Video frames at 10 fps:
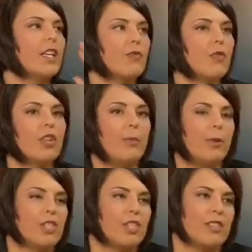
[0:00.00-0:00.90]
can really
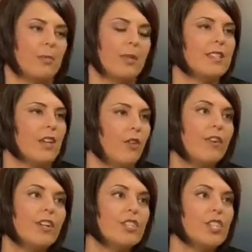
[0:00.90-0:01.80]
push us to be
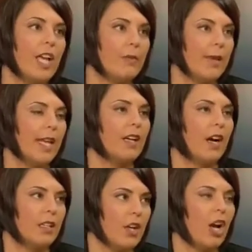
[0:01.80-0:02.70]
selfish and make
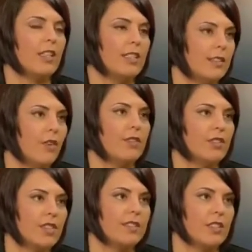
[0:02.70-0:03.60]
ungodly, selfish
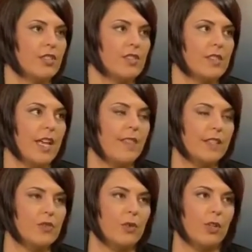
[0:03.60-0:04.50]
decisions. And
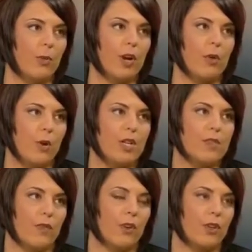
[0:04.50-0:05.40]
that's really where I was
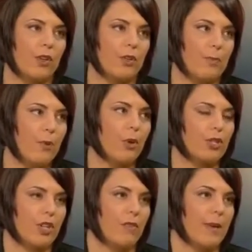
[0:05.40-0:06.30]
for a good
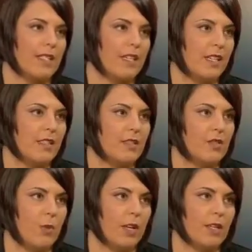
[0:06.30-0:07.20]
portion of my teens and
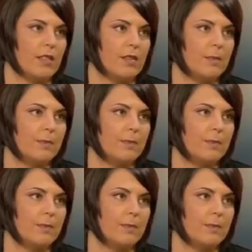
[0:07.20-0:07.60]
20s.